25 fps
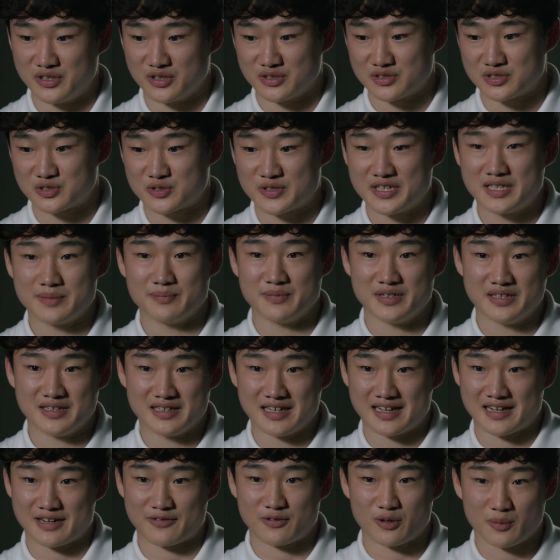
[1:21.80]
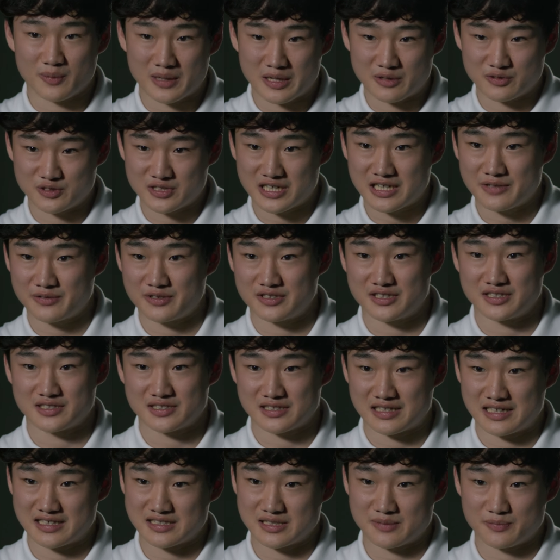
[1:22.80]
don't treat me like a Formula 1 driver,
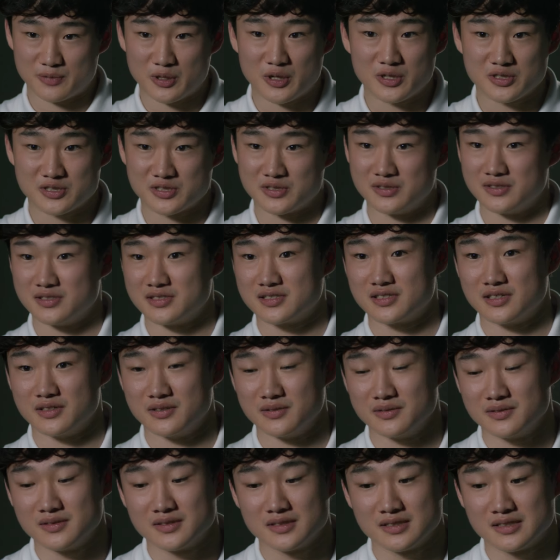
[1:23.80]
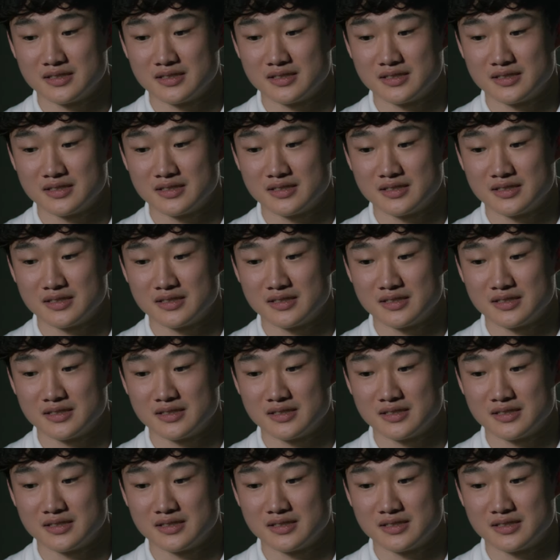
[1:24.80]
just as a person. So